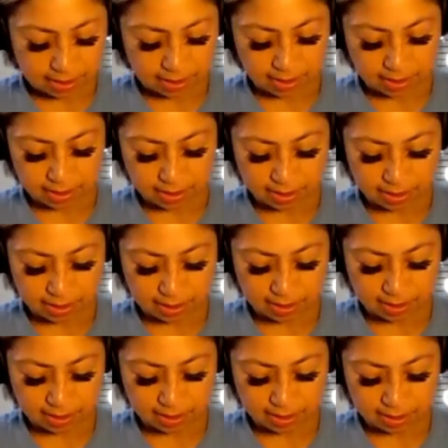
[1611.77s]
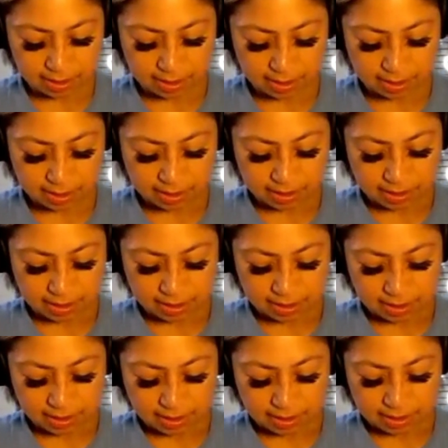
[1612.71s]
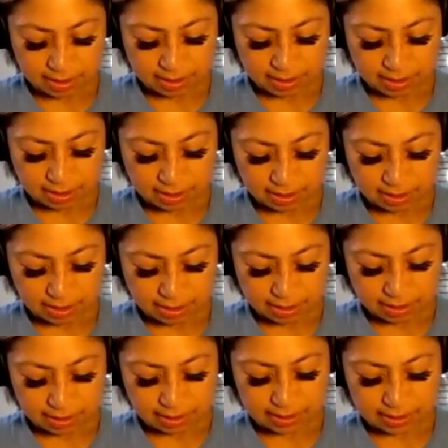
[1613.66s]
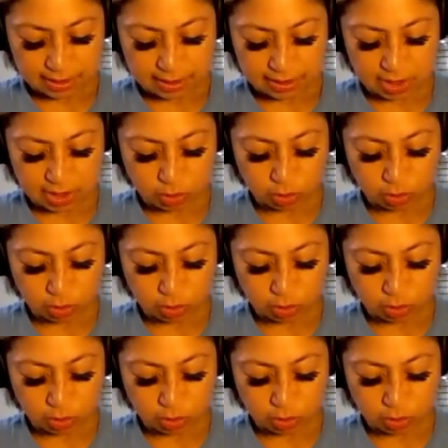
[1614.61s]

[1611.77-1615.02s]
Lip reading: No one is speaking in this clip.